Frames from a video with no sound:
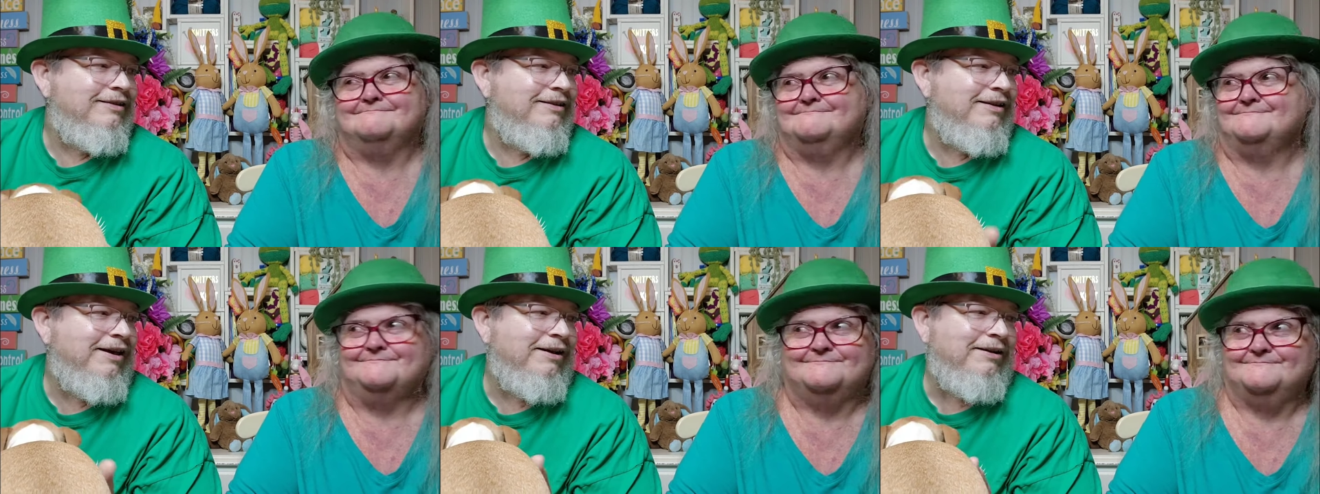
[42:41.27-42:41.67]

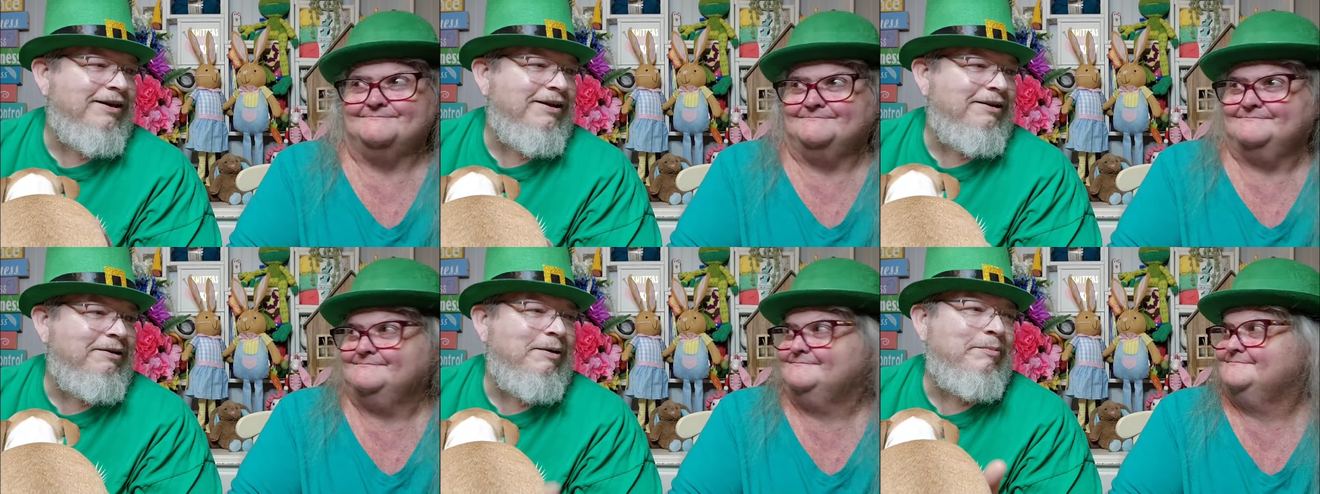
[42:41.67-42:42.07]
Speaker 1: Had I
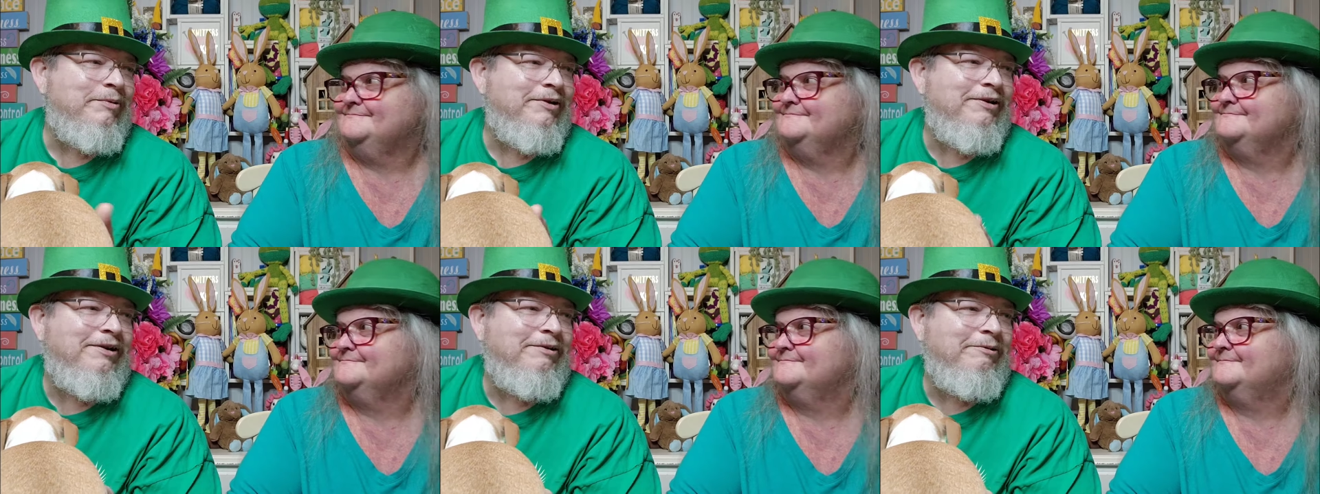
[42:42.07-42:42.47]
had a
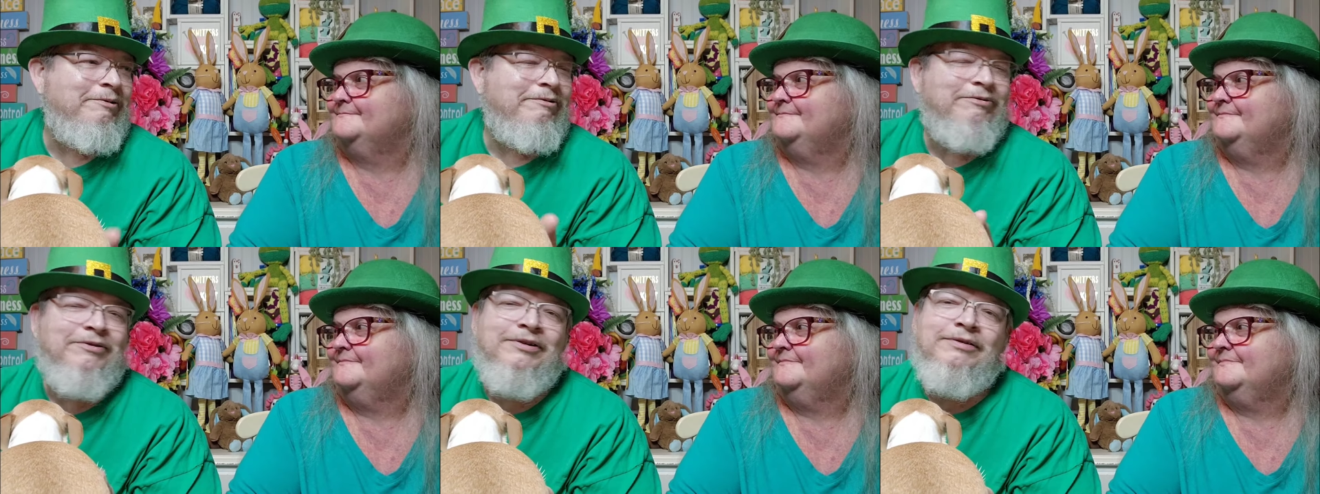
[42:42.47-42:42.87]
leprechaun on the
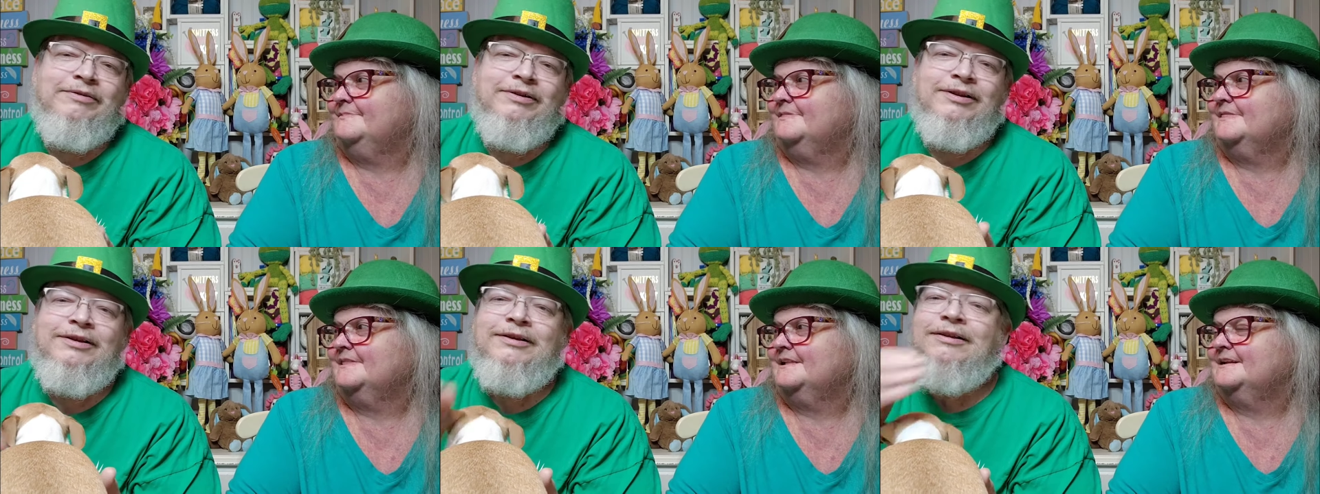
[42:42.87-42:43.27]
front of
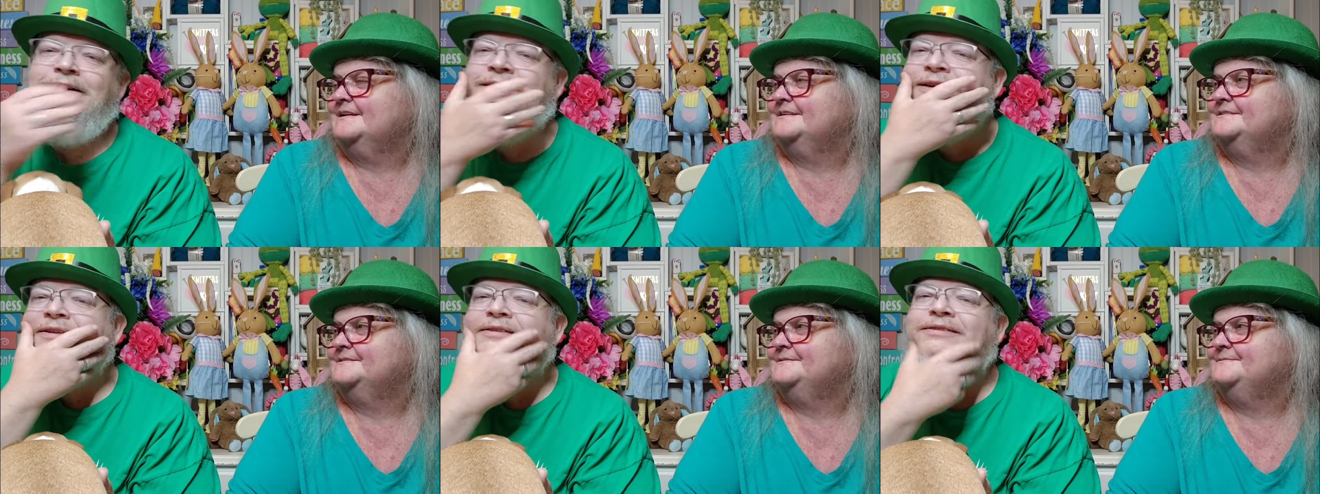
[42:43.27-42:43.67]
it, he
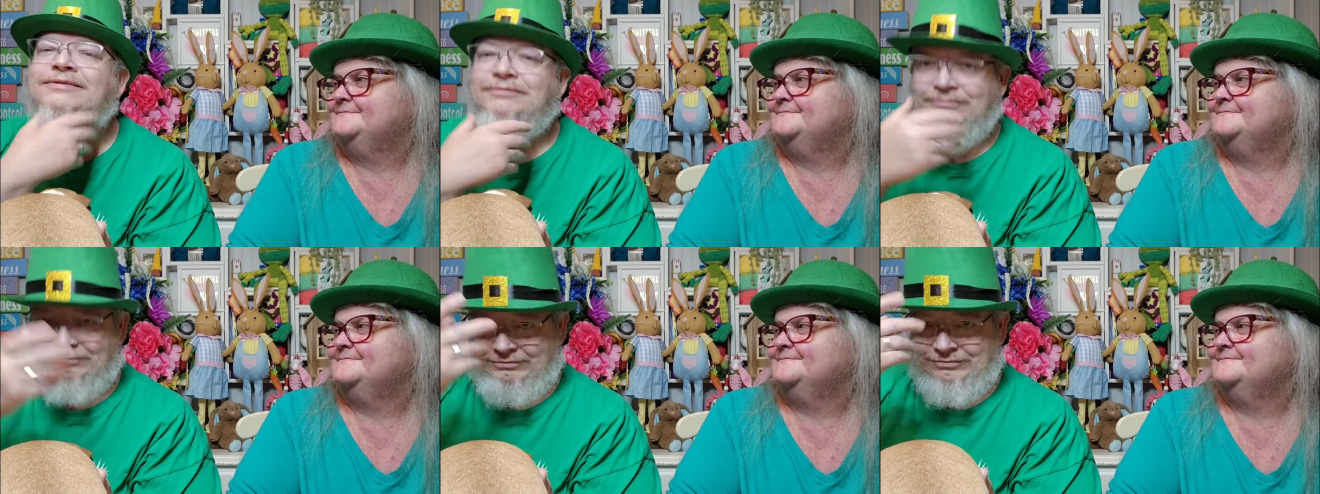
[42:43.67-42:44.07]
looked kind of like
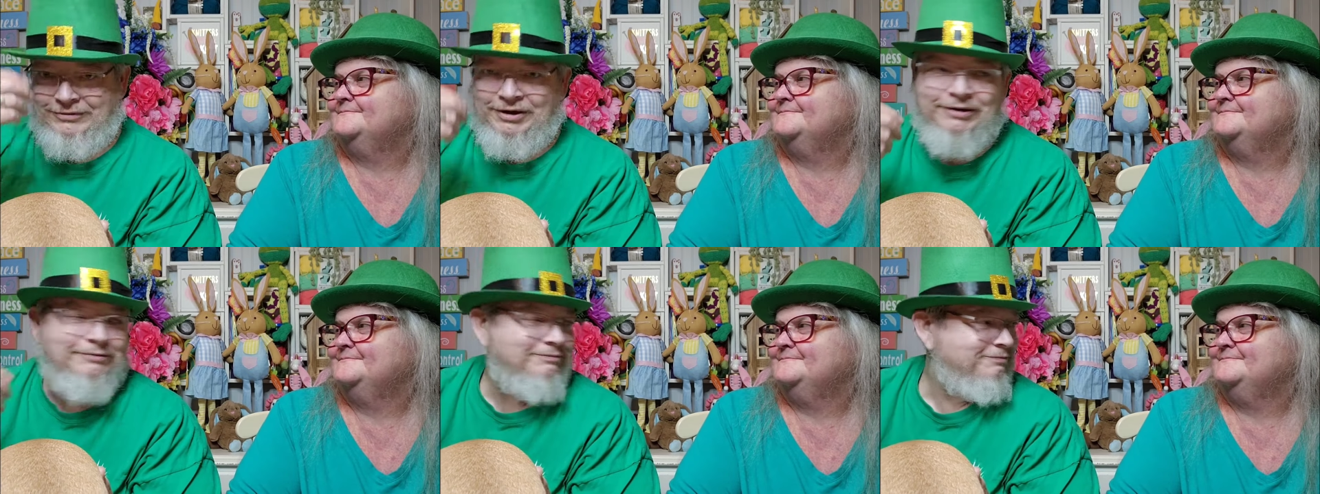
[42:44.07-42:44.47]

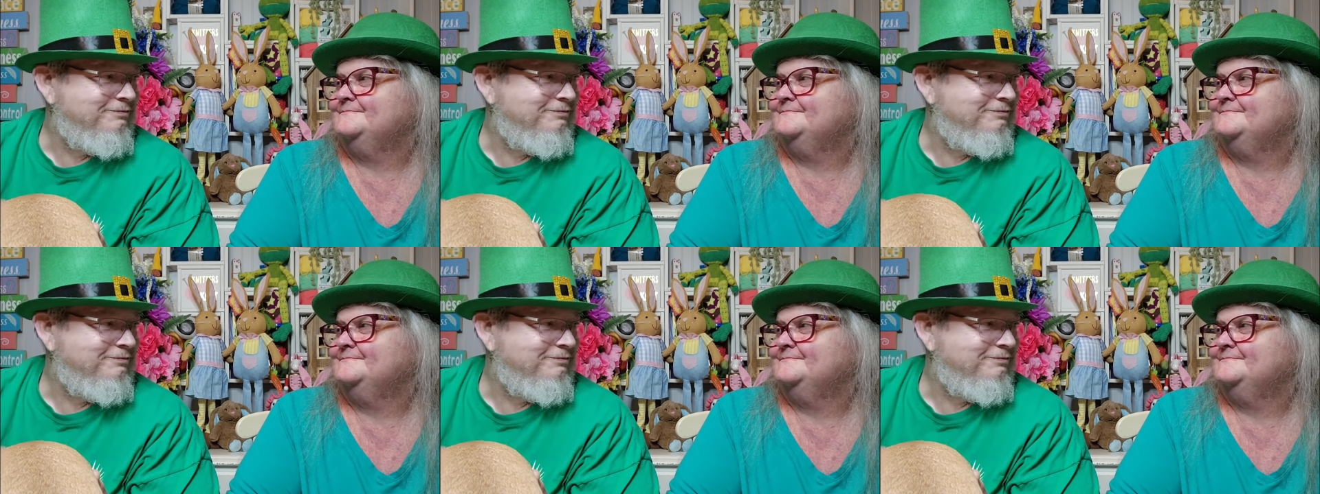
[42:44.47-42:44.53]
yeah.